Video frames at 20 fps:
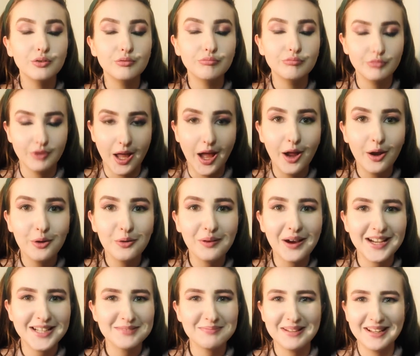No,
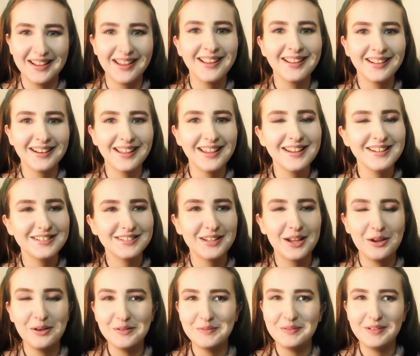I speak English,
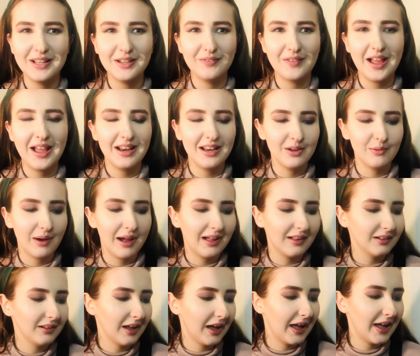hopefully fairly
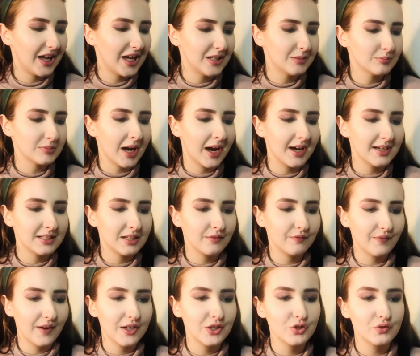well. I did
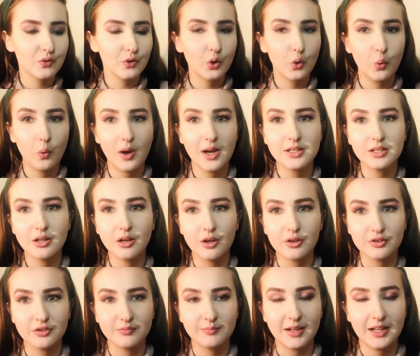French for quite a
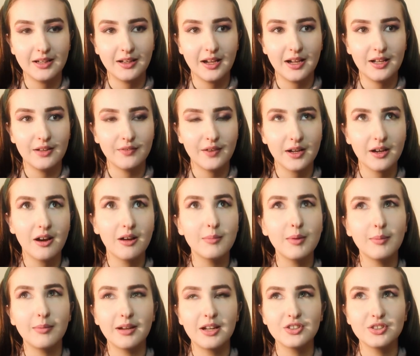lot of my life. I can't
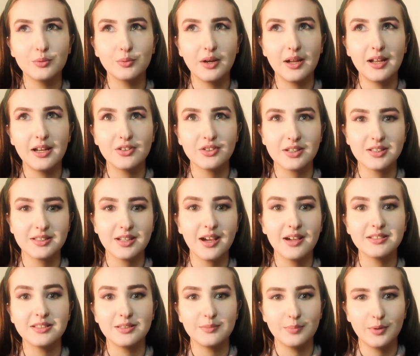remember actually what age I
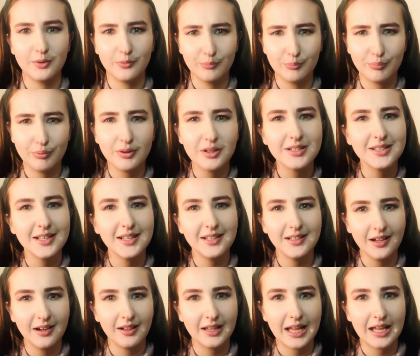started, but pretty
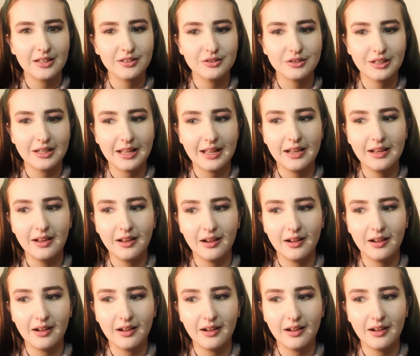young actually.